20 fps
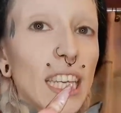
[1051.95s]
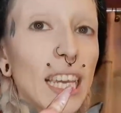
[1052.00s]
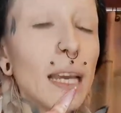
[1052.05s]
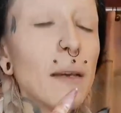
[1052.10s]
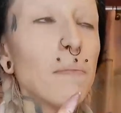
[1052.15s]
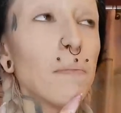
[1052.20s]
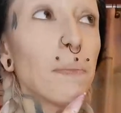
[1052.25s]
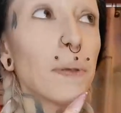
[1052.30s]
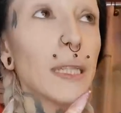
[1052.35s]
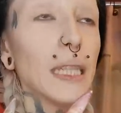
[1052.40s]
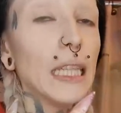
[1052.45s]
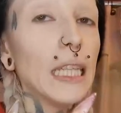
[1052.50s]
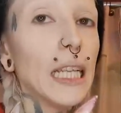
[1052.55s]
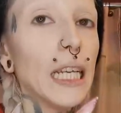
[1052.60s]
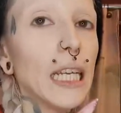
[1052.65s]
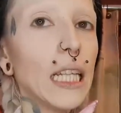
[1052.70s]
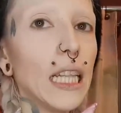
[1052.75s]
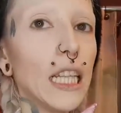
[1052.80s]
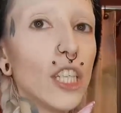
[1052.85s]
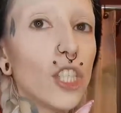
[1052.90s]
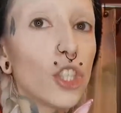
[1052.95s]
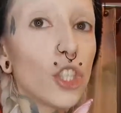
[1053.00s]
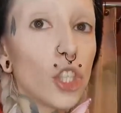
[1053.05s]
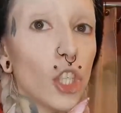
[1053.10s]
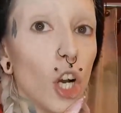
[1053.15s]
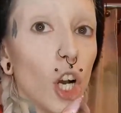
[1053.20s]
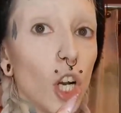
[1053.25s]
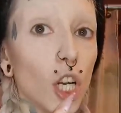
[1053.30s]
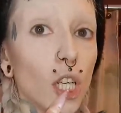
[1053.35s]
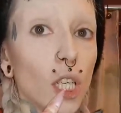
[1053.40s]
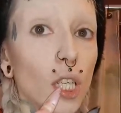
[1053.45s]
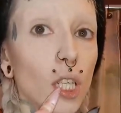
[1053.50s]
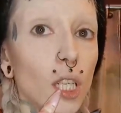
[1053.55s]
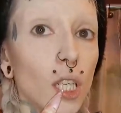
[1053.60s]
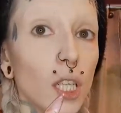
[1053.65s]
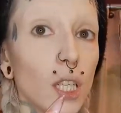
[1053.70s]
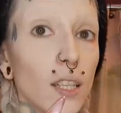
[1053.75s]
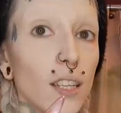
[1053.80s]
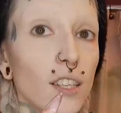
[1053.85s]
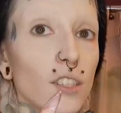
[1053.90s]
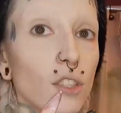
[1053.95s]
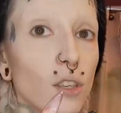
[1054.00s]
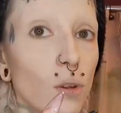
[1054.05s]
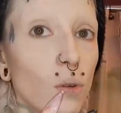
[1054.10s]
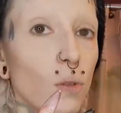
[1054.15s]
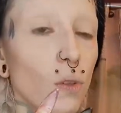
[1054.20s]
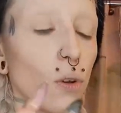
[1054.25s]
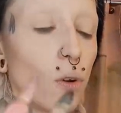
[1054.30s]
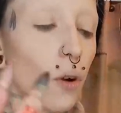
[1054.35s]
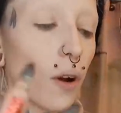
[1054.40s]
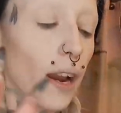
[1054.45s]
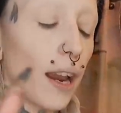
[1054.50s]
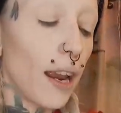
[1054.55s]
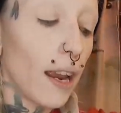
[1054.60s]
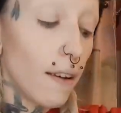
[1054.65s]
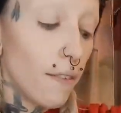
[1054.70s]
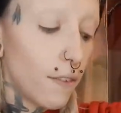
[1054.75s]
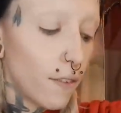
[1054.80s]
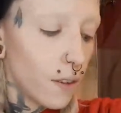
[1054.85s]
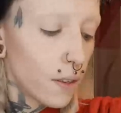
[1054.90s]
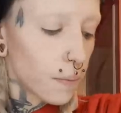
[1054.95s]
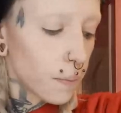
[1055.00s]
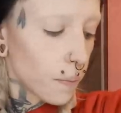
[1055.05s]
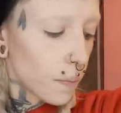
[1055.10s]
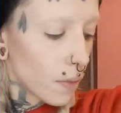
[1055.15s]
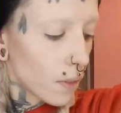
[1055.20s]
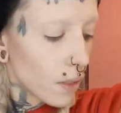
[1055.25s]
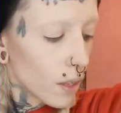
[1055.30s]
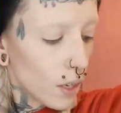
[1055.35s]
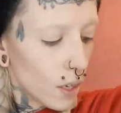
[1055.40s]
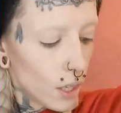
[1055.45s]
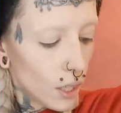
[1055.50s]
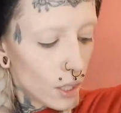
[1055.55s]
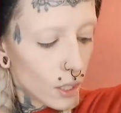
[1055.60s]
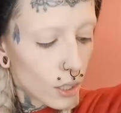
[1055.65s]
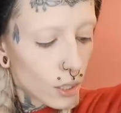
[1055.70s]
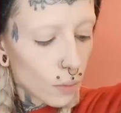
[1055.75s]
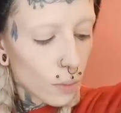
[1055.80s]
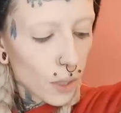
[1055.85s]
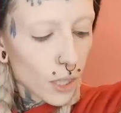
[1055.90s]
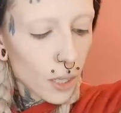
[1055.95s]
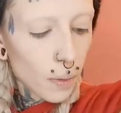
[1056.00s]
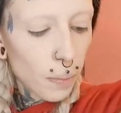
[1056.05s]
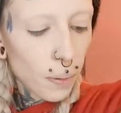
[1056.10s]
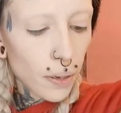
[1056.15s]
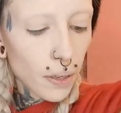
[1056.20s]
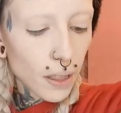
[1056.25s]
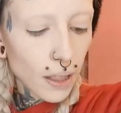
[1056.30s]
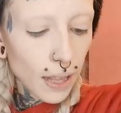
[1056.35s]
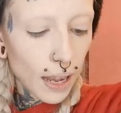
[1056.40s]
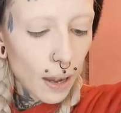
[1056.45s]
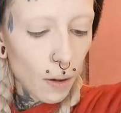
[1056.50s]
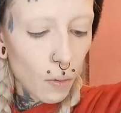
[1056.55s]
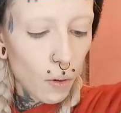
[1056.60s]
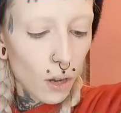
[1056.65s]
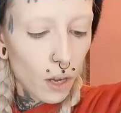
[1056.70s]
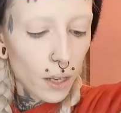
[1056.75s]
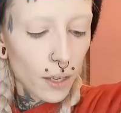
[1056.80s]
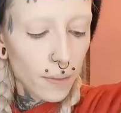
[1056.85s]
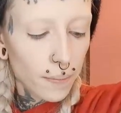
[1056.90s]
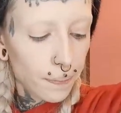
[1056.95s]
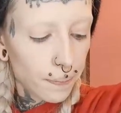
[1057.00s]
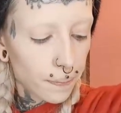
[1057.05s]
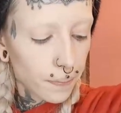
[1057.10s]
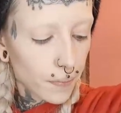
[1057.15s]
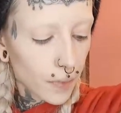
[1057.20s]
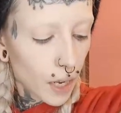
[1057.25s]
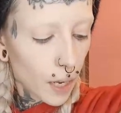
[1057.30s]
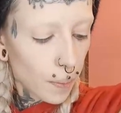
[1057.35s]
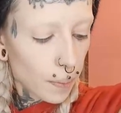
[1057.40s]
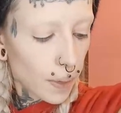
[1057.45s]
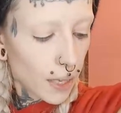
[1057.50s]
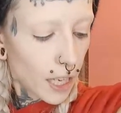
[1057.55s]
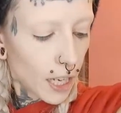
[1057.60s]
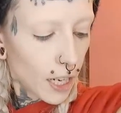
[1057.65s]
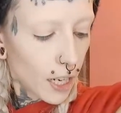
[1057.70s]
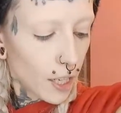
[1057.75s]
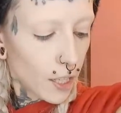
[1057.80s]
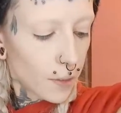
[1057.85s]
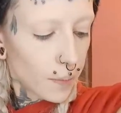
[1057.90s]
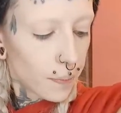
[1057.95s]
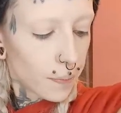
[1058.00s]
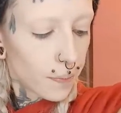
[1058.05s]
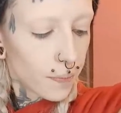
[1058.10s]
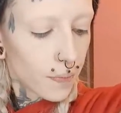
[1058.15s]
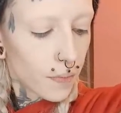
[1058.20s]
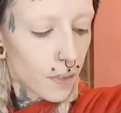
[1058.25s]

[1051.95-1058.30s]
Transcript: Completely shook. Like, to the grave. So we're going to put that one up here.